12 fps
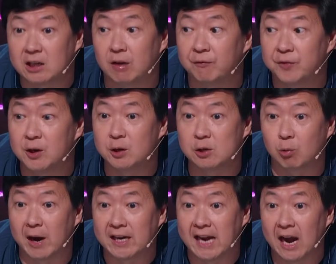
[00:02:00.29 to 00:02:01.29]
confused
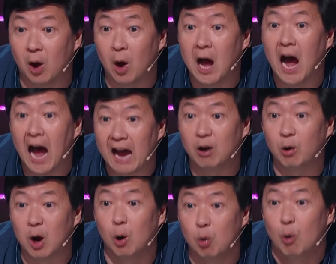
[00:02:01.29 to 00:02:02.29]
right now. I don't
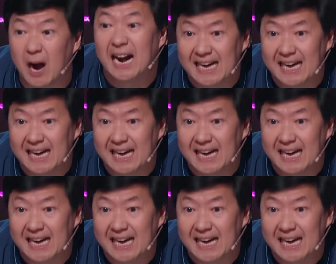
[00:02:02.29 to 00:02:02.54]
know who I